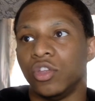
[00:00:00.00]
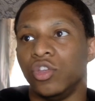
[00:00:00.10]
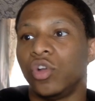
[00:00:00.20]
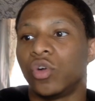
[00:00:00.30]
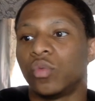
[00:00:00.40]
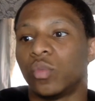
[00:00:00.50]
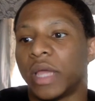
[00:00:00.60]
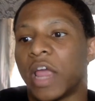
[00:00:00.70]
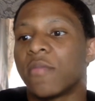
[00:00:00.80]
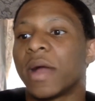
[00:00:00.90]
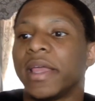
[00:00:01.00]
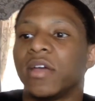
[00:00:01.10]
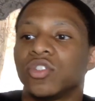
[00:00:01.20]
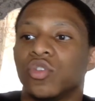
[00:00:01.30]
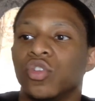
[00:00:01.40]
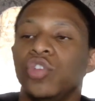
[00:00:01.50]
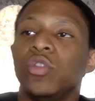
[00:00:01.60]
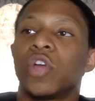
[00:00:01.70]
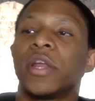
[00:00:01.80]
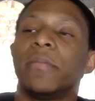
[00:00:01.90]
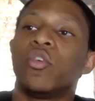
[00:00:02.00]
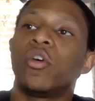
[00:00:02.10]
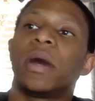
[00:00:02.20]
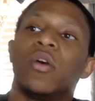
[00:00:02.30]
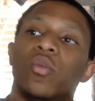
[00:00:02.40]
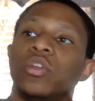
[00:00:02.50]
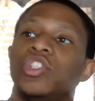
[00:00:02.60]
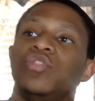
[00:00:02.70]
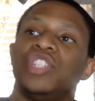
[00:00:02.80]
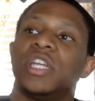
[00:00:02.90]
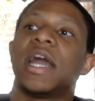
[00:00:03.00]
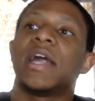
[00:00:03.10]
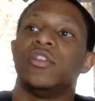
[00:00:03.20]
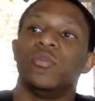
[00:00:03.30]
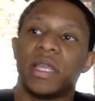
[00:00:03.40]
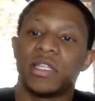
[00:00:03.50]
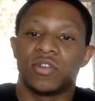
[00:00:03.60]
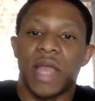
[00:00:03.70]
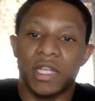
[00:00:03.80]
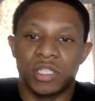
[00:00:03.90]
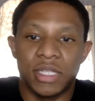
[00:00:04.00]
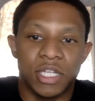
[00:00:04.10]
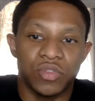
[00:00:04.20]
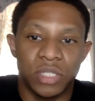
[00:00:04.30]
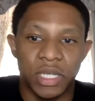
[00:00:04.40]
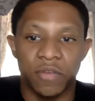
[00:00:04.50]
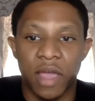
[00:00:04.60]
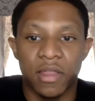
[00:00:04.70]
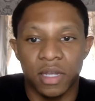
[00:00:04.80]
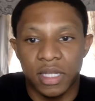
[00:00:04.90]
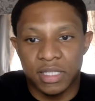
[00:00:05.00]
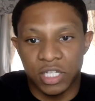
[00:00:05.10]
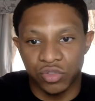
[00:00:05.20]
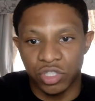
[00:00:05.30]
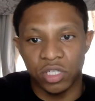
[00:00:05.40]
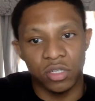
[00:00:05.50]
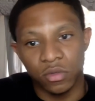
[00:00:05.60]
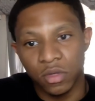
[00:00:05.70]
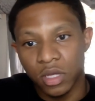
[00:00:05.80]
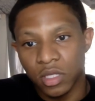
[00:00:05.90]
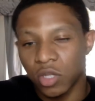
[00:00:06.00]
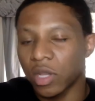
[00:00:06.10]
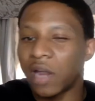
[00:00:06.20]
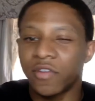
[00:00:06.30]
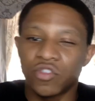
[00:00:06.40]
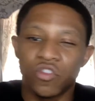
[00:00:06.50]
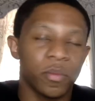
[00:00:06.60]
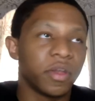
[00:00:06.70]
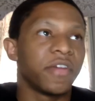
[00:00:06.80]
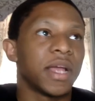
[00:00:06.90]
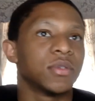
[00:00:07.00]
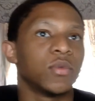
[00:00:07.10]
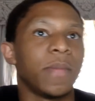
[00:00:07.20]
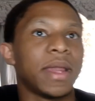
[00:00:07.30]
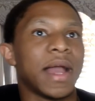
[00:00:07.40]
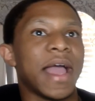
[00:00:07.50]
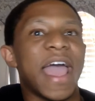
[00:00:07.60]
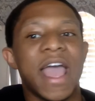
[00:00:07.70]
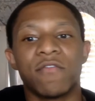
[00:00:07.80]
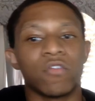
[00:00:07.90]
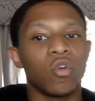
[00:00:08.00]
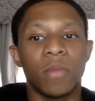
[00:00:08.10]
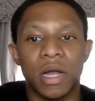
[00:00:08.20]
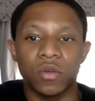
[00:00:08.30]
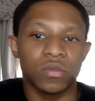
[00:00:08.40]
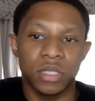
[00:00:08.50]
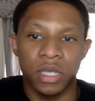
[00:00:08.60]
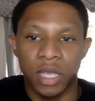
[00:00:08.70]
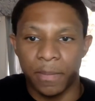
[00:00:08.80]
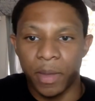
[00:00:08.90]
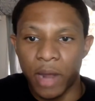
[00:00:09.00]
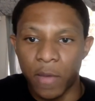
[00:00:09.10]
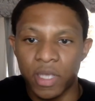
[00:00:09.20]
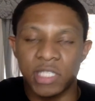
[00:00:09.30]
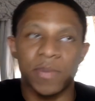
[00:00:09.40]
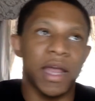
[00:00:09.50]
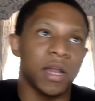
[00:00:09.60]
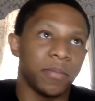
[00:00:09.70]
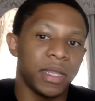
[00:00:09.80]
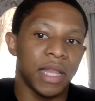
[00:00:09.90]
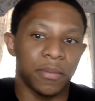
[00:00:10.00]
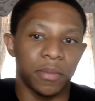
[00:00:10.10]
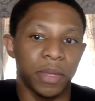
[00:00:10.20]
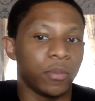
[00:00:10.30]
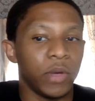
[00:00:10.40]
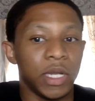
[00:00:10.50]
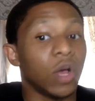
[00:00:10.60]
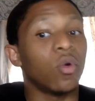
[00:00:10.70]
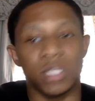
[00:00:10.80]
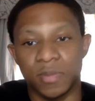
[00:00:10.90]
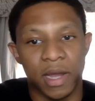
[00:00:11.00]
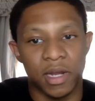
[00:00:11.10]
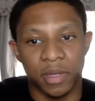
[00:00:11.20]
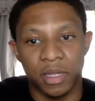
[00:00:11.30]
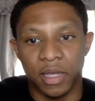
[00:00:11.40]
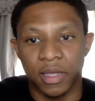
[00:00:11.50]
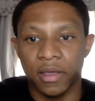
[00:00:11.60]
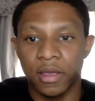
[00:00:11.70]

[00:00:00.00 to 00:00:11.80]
you don't where everybody else or you learning more about what you should not do based on the actions that you're seeing rather than things that you should do. So a lot of us grow up in environments we may not have role models and people that we aspire to be like, but people we don't aspire to be like.